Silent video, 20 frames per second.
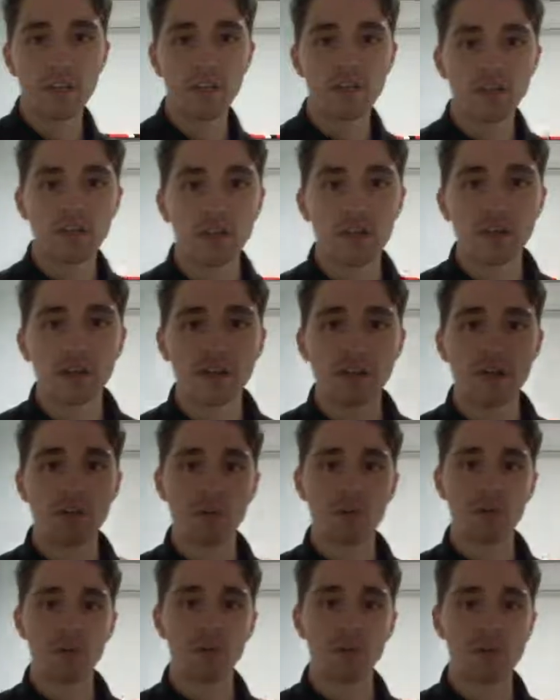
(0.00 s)
he's finding
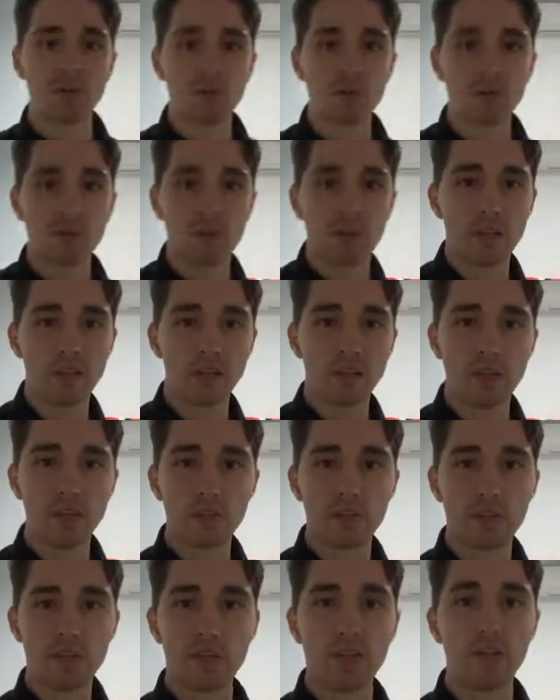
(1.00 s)
out who wants to wear the
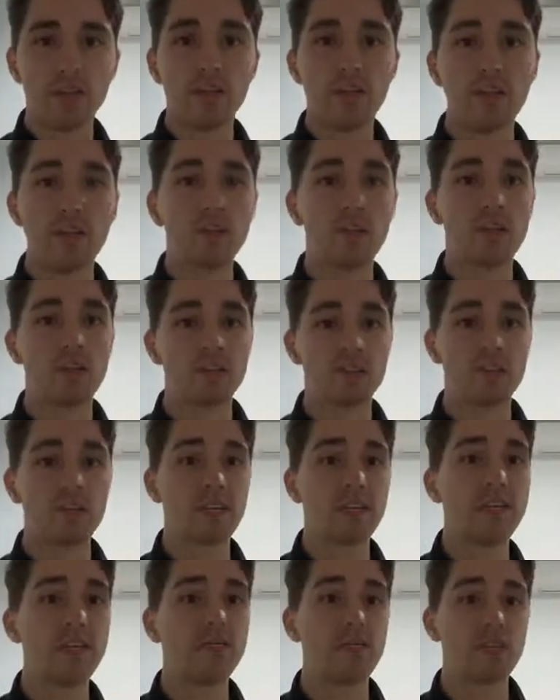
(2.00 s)
jumper and he
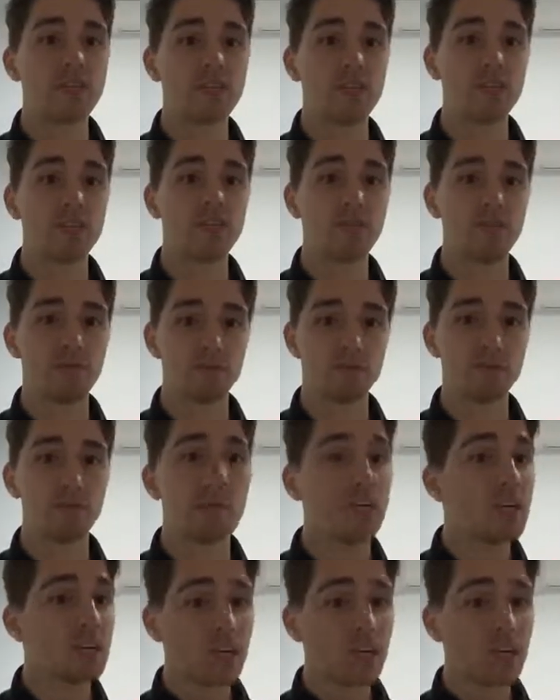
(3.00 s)
doesn't give a shit full.